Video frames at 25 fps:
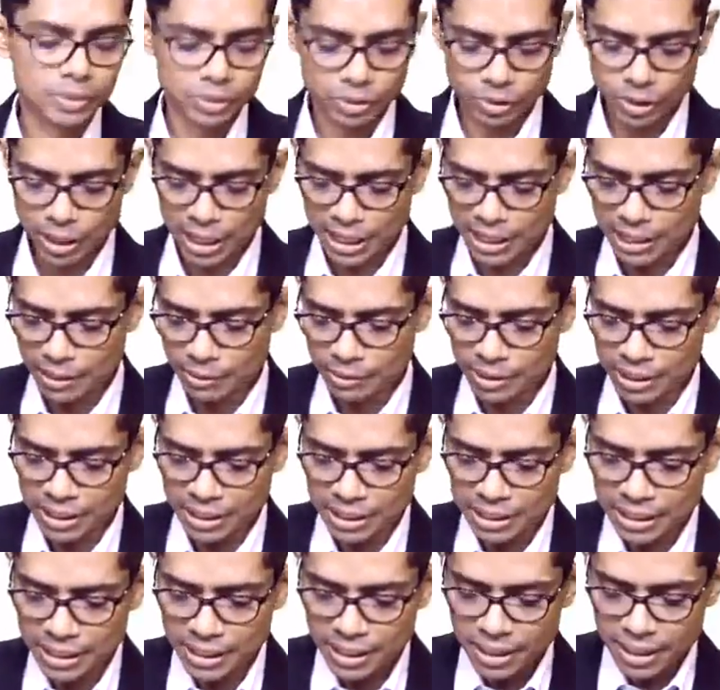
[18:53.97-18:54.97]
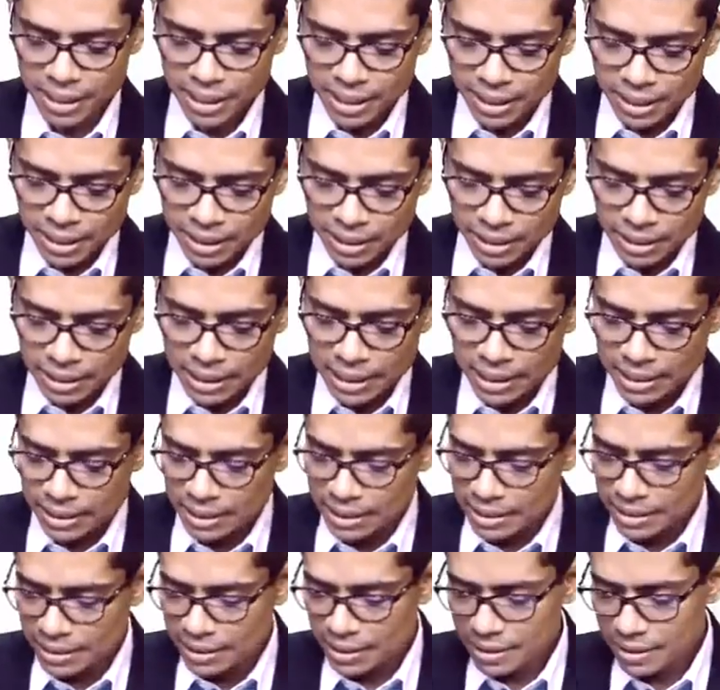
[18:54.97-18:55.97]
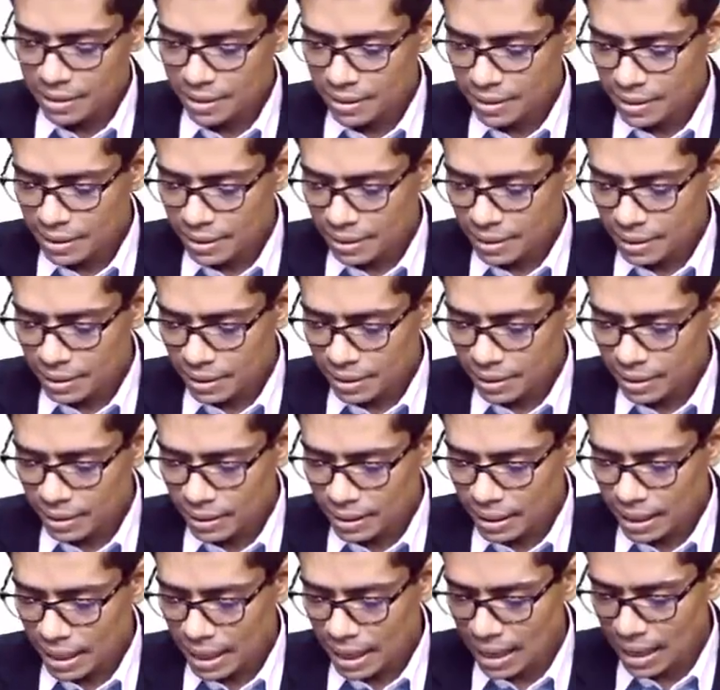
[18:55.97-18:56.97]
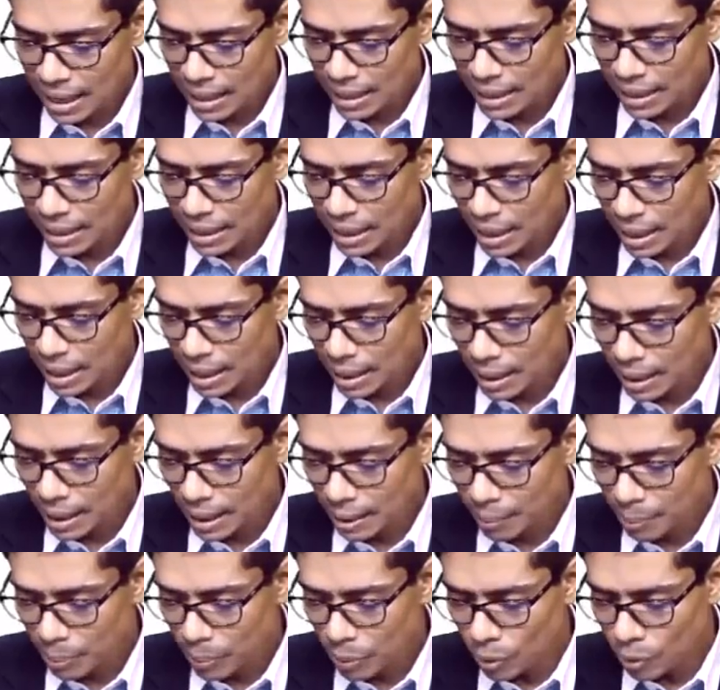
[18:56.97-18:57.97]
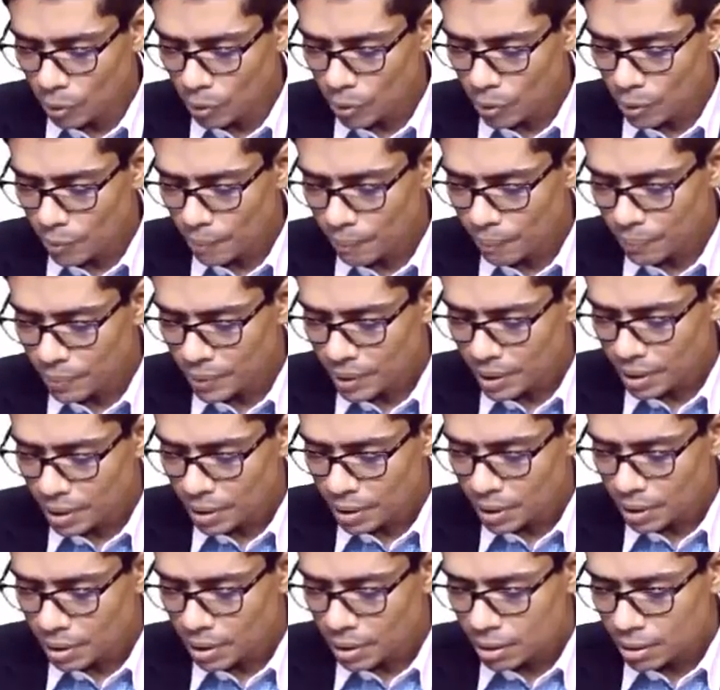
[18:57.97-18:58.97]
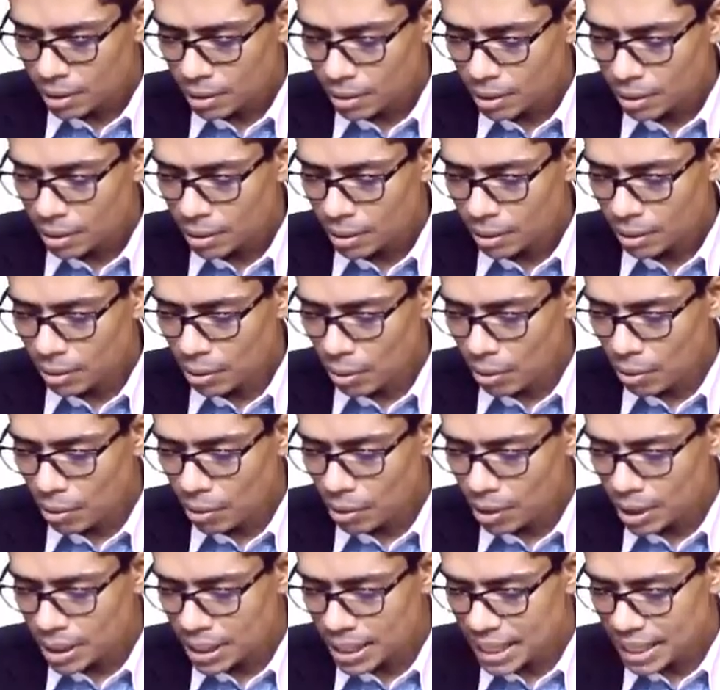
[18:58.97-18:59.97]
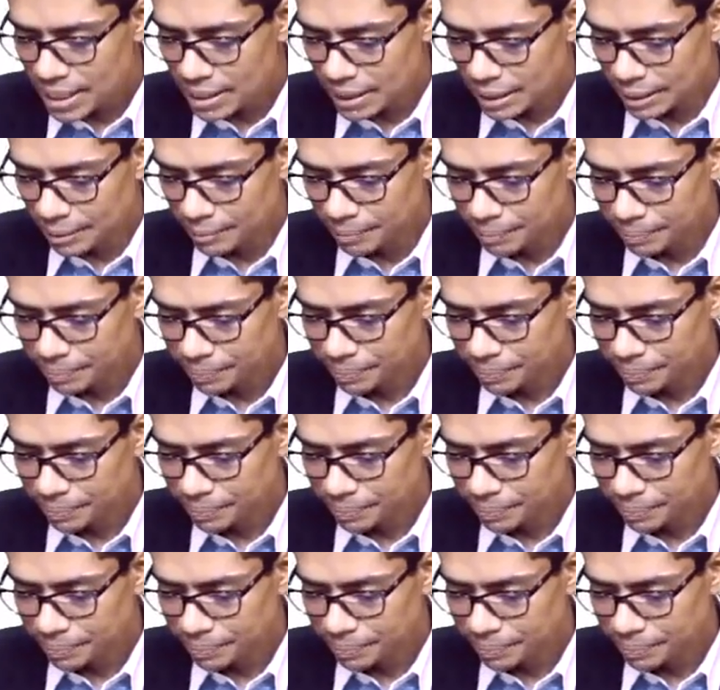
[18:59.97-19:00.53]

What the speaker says: So write down here that this is thalamocortical